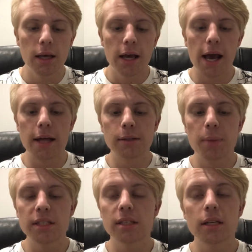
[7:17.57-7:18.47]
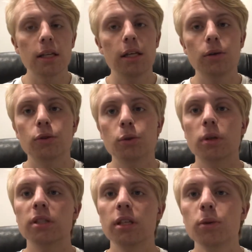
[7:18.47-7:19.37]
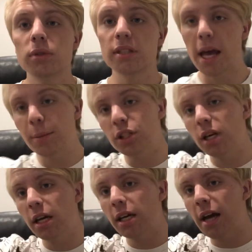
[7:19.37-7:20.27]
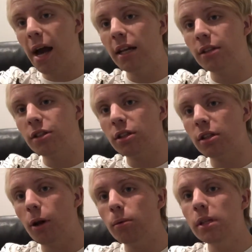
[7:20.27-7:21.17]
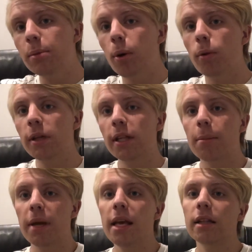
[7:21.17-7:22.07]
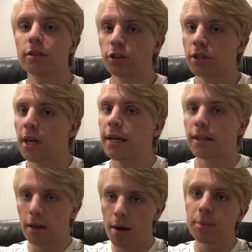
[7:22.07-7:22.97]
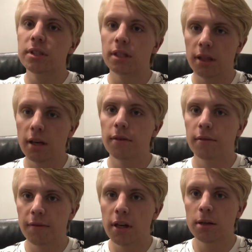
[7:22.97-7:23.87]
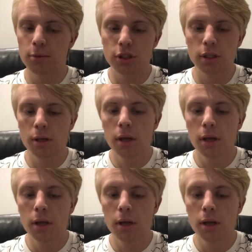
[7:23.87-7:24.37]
And basically, he'll do continuous damage, kind of slowly pulling them in, just like the opposite thing of a vending machine.